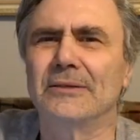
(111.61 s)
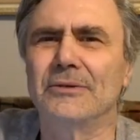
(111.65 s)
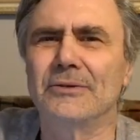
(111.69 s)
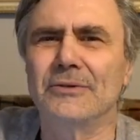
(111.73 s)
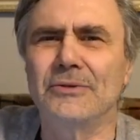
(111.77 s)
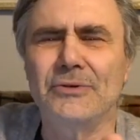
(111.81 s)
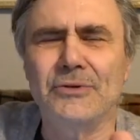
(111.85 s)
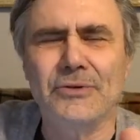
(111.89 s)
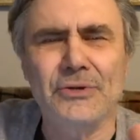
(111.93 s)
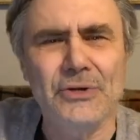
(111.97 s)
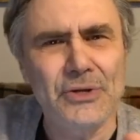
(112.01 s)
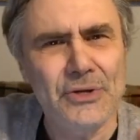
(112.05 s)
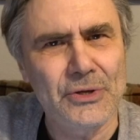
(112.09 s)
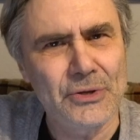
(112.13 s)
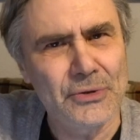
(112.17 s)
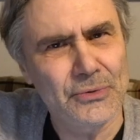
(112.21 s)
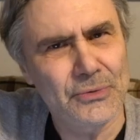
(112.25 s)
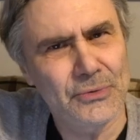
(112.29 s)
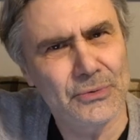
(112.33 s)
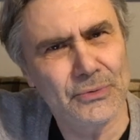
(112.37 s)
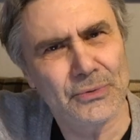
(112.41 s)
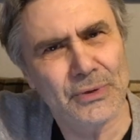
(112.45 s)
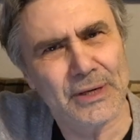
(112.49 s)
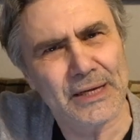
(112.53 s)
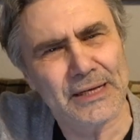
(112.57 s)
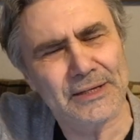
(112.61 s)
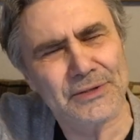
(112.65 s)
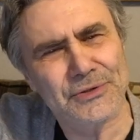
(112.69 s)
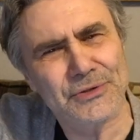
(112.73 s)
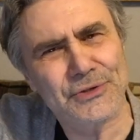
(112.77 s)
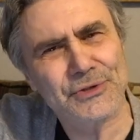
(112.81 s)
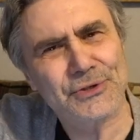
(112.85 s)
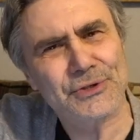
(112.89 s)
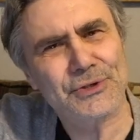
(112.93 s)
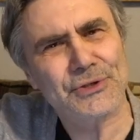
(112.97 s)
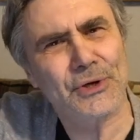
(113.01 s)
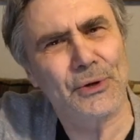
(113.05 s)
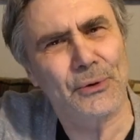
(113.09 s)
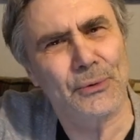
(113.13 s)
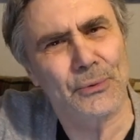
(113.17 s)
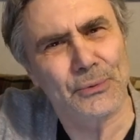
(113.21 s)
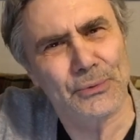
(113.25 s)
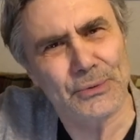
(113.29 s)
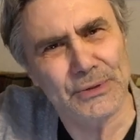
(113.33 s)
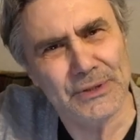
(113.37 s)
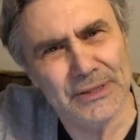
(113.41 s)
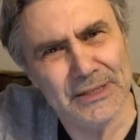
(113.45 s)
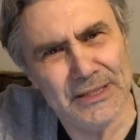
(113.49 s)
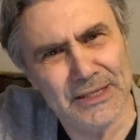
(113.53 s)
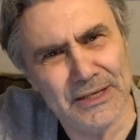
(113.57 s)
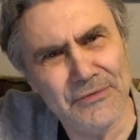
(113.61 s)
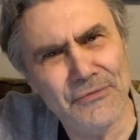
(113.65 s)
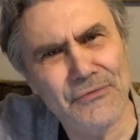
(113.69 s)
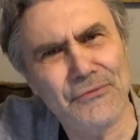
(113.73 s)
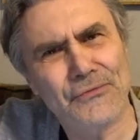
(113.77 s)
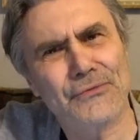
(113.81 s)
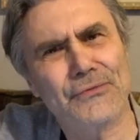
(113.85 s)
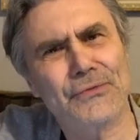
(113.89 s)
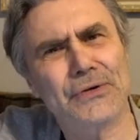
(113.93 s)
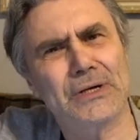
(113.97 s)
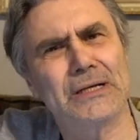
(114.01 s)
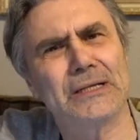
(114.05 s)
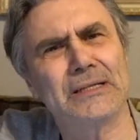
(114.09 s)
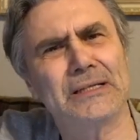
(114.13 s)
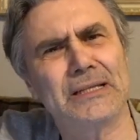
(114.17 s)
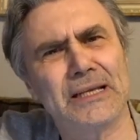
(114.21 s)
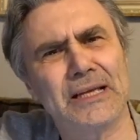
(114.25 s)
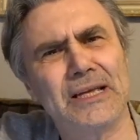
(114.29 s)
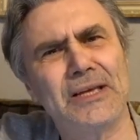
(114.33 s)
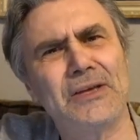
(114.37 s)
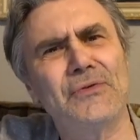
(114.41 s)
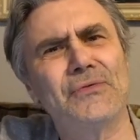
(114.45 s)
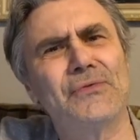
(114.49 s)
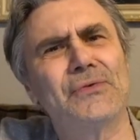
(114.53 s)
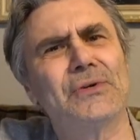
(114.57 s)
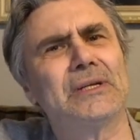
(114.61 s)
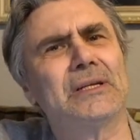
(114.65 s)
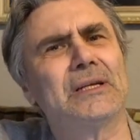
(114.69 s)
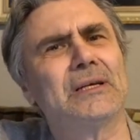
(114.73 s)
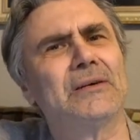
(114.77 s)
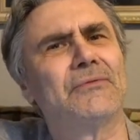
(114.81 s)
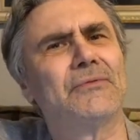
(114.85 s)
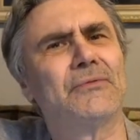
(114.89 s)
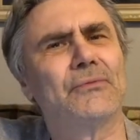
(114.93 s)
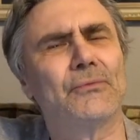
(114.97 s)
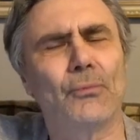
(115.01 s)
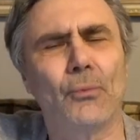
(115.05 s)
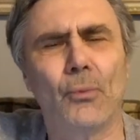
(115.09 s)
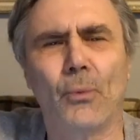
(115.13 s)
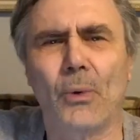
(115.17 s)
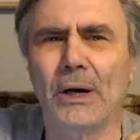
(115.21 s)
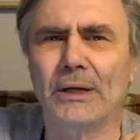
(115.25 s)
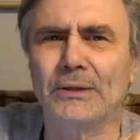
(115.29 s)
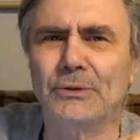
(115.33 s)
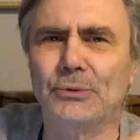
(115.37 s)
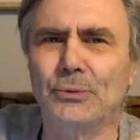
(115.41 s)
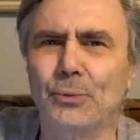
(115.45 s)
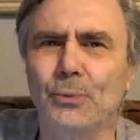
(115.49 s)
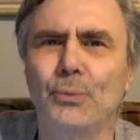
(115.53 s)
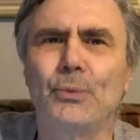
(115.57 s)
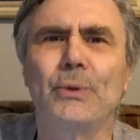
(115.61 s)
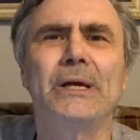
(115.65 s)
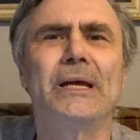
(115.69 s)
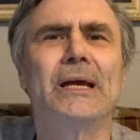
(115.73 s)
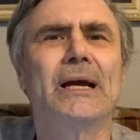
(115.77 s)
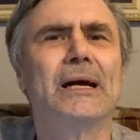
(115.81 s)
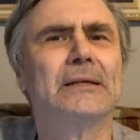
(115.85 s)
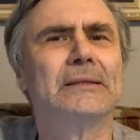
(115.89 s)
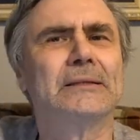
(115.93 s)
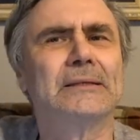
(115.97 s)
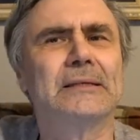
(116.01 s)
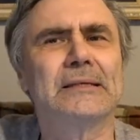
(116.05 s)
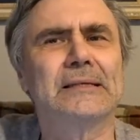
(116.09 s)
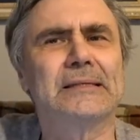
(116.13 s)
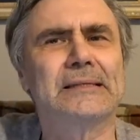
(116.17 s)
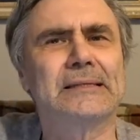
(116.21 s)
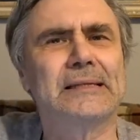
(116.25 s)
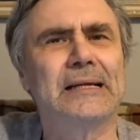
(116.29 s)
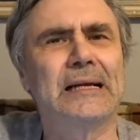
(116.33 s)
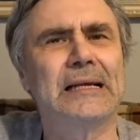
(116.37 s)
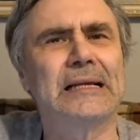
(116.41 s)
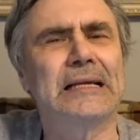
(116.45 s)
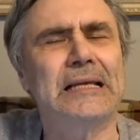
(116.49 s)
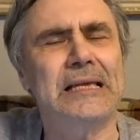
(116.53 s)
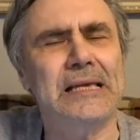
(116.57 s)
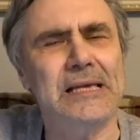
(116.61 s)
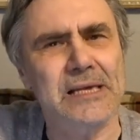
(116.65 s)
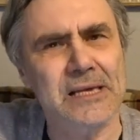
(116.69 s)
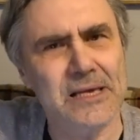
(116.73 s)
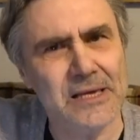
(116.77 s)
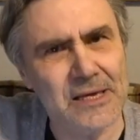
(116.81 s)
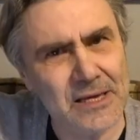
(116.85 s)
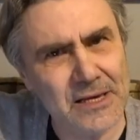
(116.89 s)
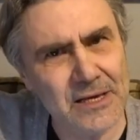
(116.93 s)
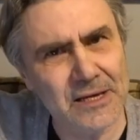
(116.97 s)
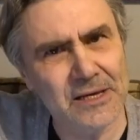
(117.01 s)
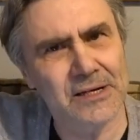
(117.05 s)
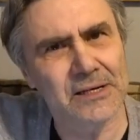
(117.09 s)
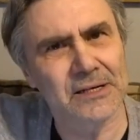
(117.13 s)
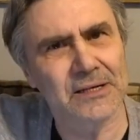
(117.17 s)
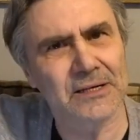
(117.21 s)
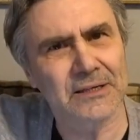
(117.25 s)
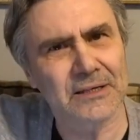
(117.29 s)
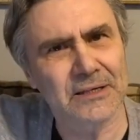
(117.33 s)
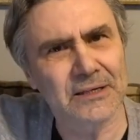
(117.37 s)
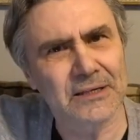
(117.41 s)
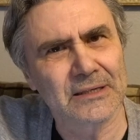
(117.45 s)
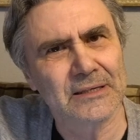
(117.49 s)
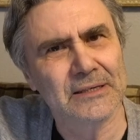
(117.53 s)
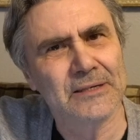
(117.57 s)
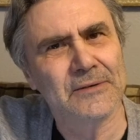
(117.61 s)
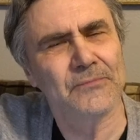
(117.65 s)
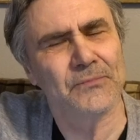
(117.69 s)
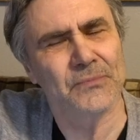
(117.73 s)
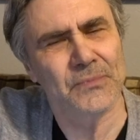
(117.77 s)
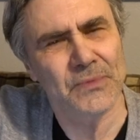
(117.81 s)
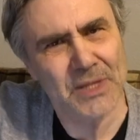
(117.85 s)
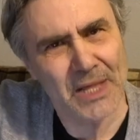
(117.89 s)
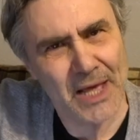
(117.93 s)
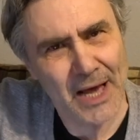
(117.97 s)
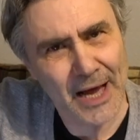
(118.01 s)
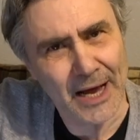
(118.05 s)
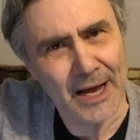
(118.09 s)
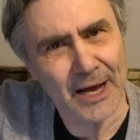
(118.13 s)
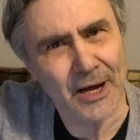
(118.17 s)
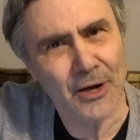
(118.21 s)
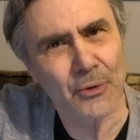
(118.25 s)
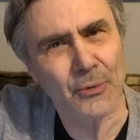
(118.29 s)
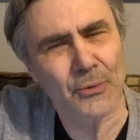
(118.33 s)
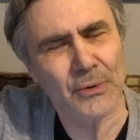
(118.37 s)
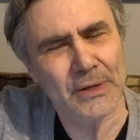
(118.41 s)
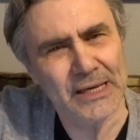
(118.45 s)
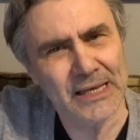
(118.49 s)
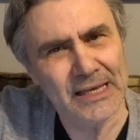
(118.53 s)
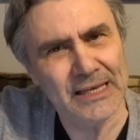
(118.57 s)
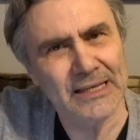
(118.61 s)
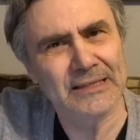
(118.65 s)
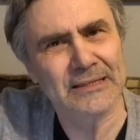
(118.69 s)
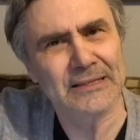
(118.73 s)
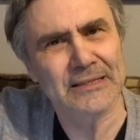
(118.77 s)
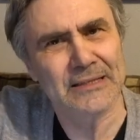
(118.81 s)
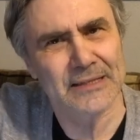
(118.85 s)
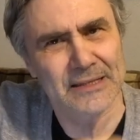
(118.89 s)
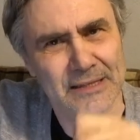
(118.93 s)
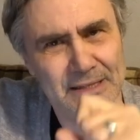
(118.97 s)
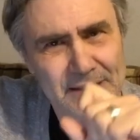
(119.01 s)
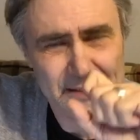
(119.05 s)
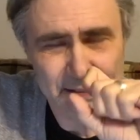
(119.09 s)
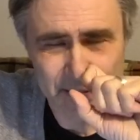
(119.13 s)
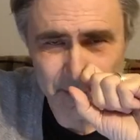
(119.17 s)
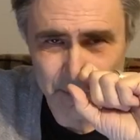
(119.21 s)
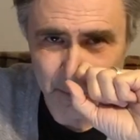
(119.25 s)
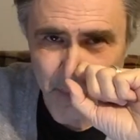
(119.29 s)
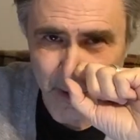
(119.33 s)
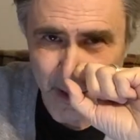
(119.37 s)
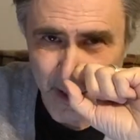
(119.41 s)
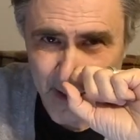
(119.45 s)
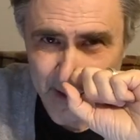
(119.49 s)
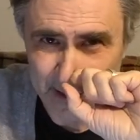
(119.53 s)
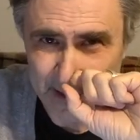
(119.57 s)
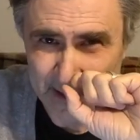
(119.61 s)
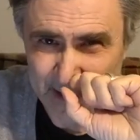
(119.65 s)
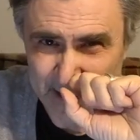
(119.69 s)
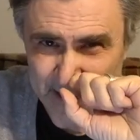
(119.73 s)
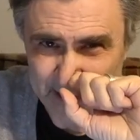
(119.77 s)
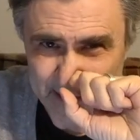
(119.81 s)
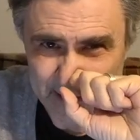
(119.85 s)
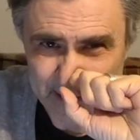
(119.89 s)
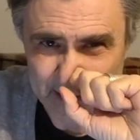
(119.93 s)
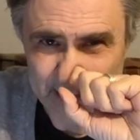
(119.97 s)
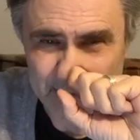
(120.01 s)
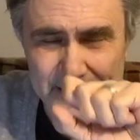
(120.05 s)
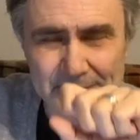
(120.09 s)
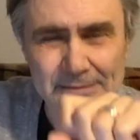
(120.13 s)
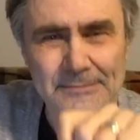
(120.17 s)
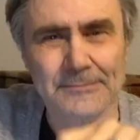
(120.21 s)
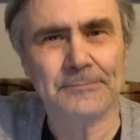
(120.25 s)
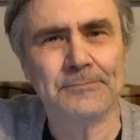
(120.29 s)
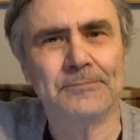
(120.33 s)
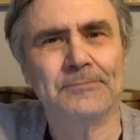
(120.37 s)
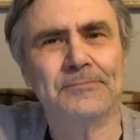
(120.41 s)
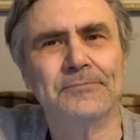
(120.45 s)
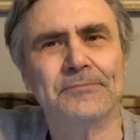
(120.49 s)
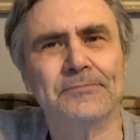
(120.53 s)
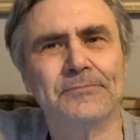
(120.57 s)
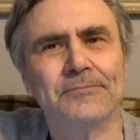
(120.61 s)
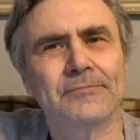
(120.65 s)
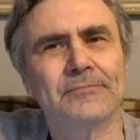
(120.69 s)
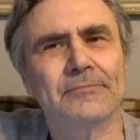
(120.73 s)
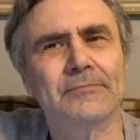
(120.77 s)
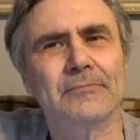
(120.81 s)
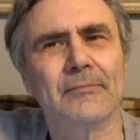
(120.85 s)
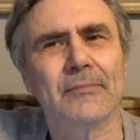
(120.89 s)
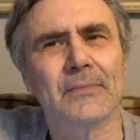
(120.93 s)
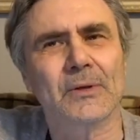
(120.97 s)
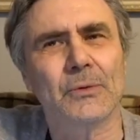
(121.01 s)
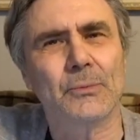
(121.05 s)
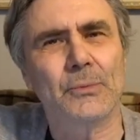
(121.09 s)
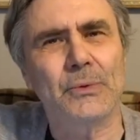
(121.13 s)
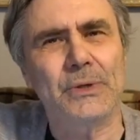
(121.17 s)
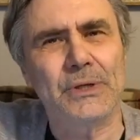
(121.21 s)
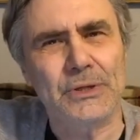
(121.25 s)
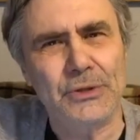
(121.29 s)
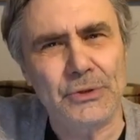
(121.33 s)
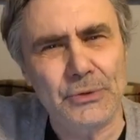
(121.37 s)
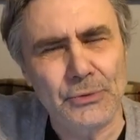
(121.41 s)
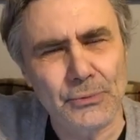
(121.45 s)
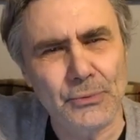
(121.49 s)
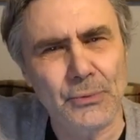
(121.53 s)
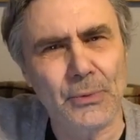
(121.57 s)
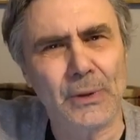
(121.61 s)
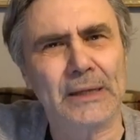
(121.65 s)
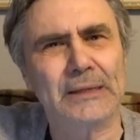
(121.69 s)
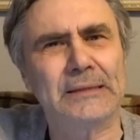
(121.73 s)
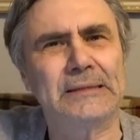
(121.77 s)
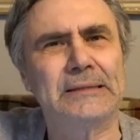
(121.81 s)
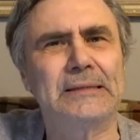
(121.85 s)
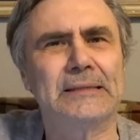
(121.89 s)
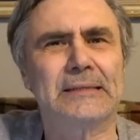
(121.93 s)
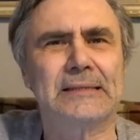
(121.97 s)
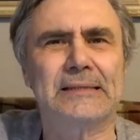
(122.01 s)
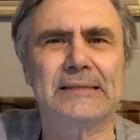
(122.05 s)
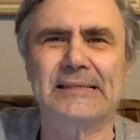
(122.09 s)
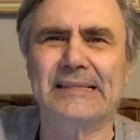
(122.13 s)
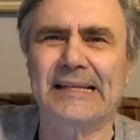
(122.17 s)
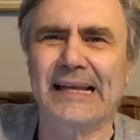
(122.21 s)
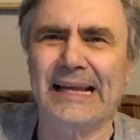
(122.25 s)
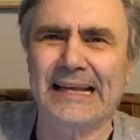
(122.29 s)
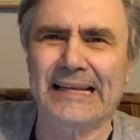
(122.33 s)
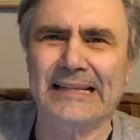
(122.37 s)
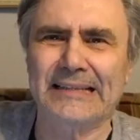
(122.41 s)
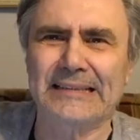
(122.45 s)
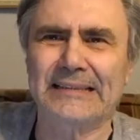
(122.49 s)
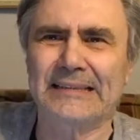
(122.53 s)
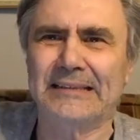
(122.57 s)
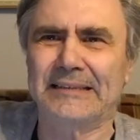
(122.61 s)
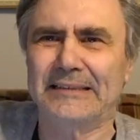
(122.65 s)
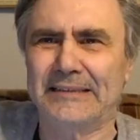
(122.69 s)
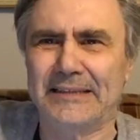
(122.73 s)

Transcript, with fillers: new and so different even of what we understand here now in these bodies we do understand